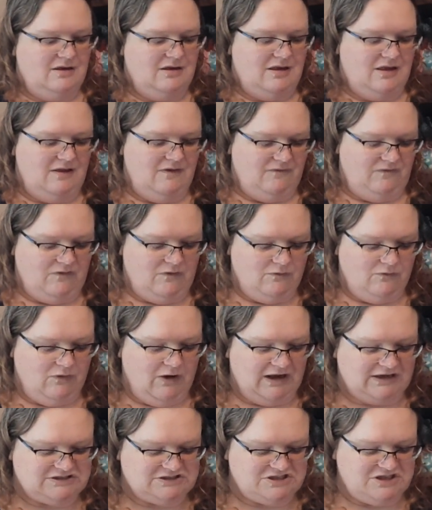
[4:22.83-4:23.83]
If you've
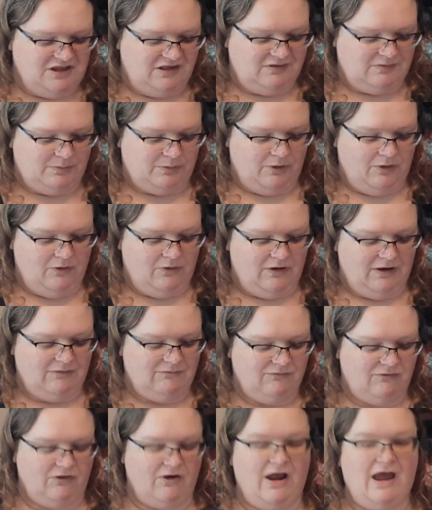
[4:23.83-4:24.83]
watched this program
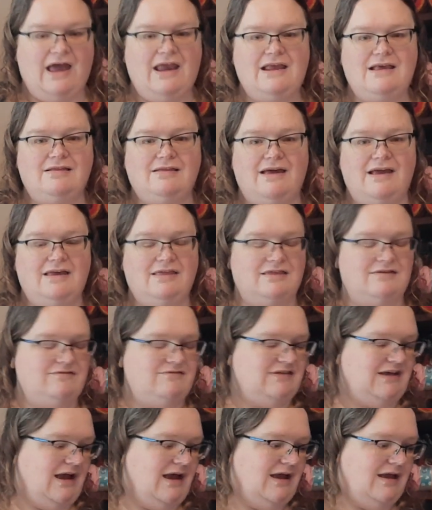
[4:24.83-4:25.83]
for any length of
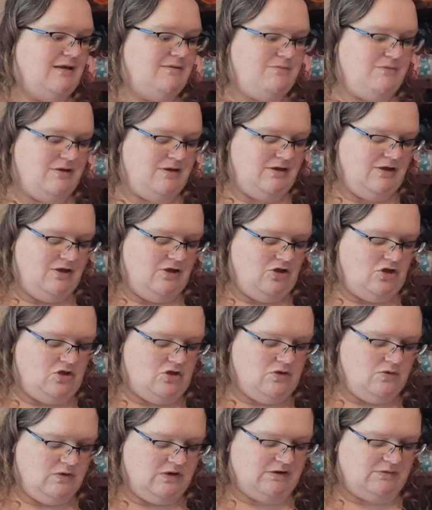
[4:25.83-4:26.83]
time,
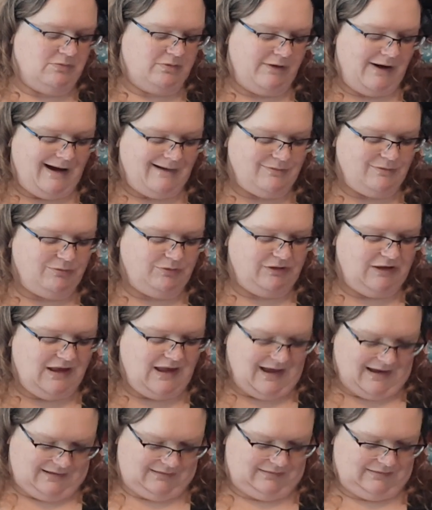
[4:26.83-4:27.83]
you can probably
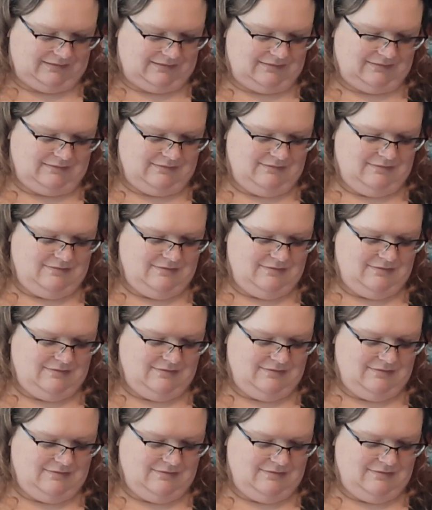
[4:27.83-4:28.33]
guess.